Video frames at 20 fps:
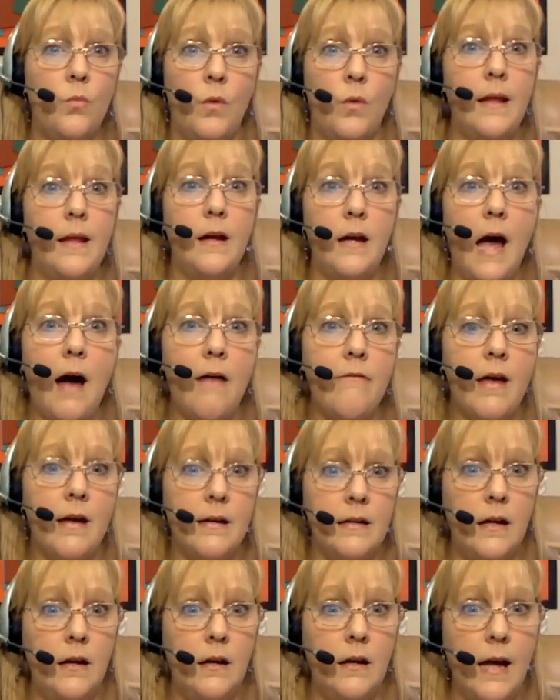when they have
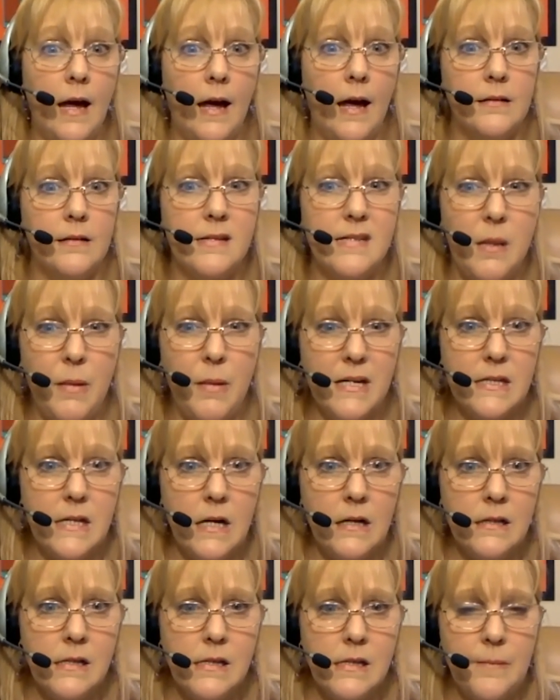that need again. Does that make
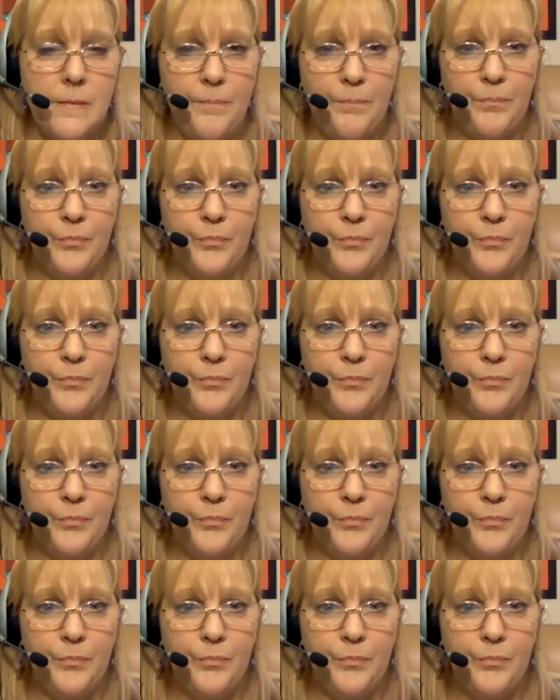sense?